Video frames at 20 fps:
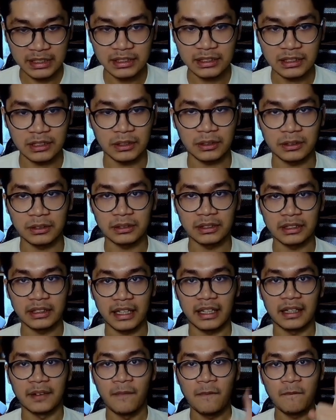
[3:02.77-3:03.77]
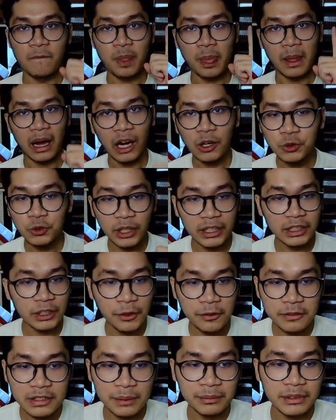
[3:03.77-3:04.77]
So yeah. How do I know
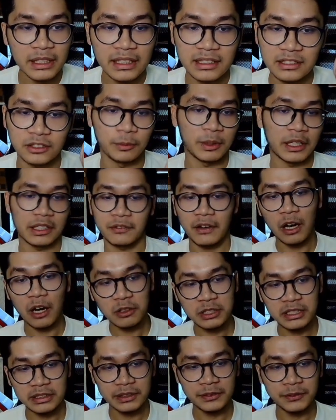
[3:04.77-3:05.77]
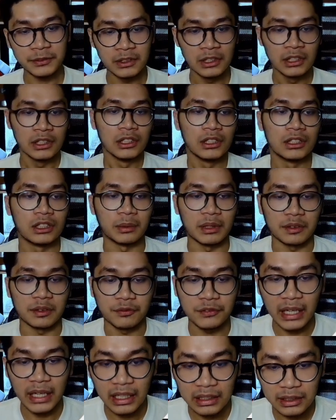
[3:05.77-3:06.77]
if something is nominative, accusative, nominative,
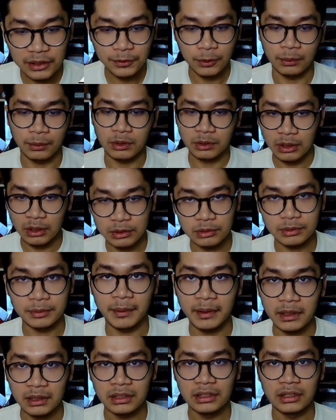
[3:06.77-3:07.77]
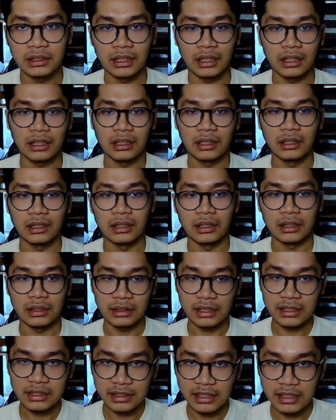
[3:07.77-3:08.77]
dative, nominative?
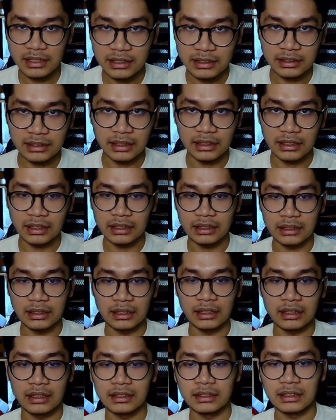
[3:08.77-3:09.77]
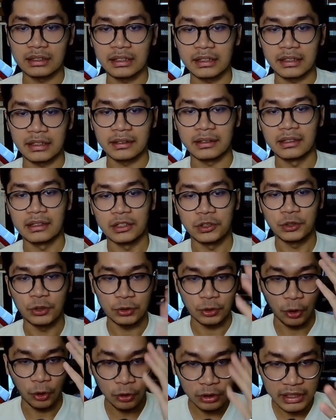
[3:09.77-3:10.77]
This is the thing. You
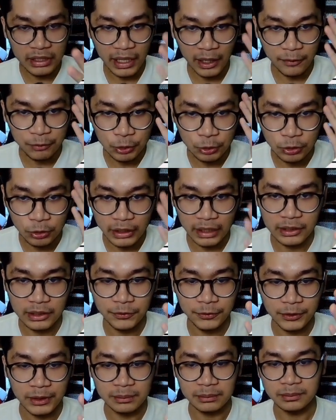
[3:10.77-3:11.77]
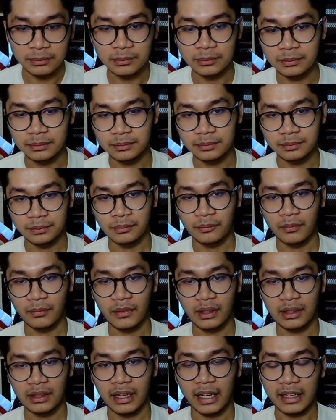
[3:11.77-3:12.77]
only have to look at the verb.
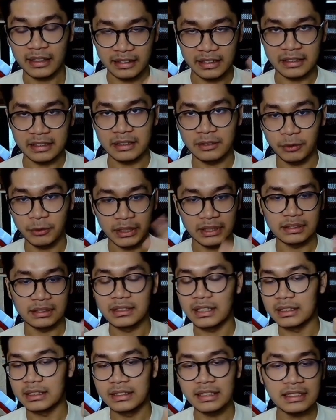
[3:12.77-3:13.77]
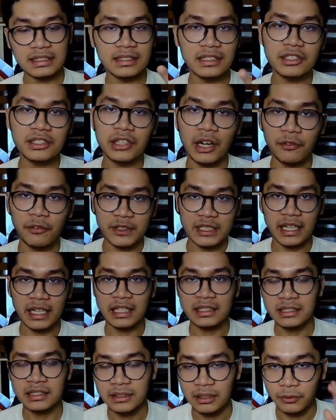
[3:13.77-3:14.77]
I think. Wait, this graph is
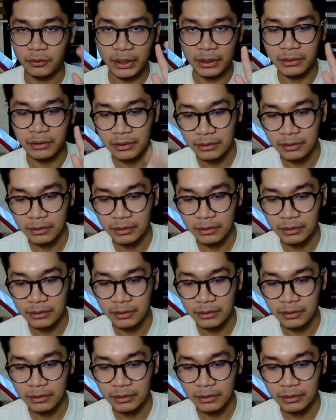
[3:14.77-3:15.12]
S. Wait.